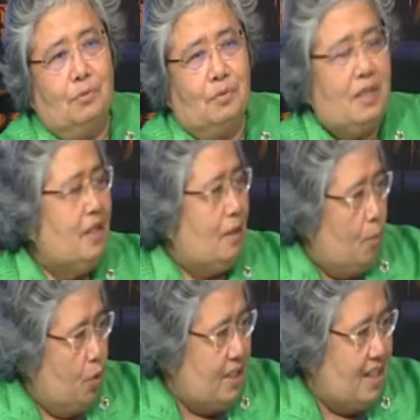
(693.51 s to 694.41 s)
create a
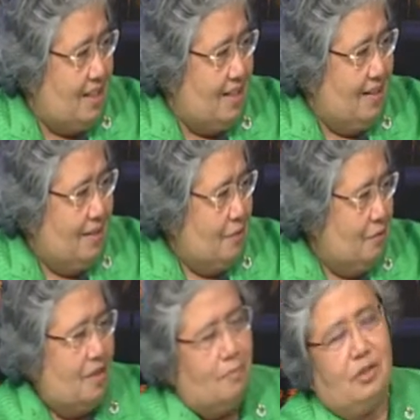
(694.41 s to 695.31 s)
policy, to
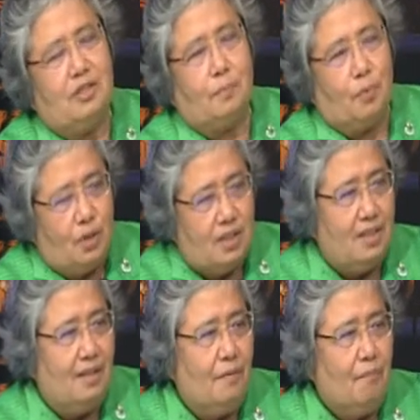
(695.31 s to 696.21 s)
establish a
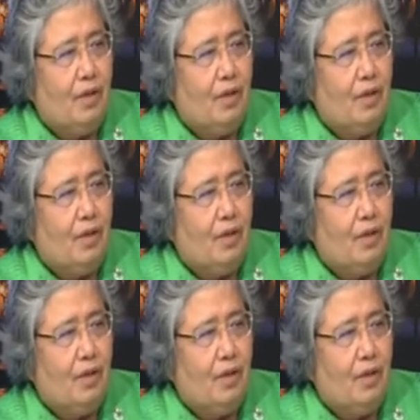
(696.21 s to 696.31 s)
policy